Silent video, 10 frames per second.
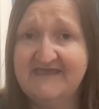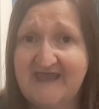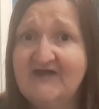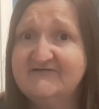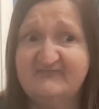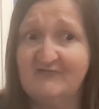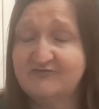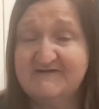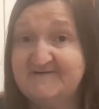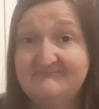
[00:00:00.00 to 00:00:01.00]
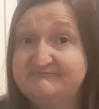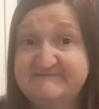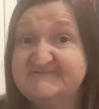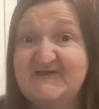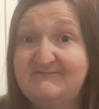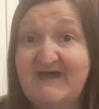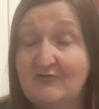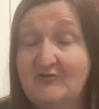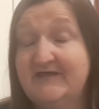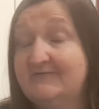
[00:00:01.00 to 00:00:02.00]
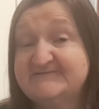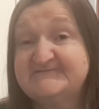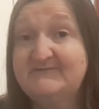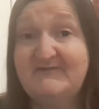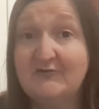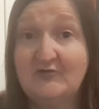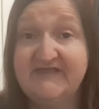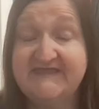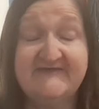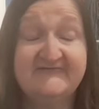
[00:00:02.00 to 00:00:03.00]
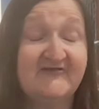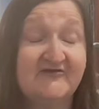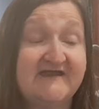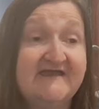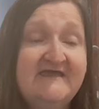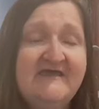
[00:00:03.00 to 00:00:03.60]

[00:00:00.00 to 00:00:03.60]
carnivore, which I'm straight back on it. I was straight back on it yesterday.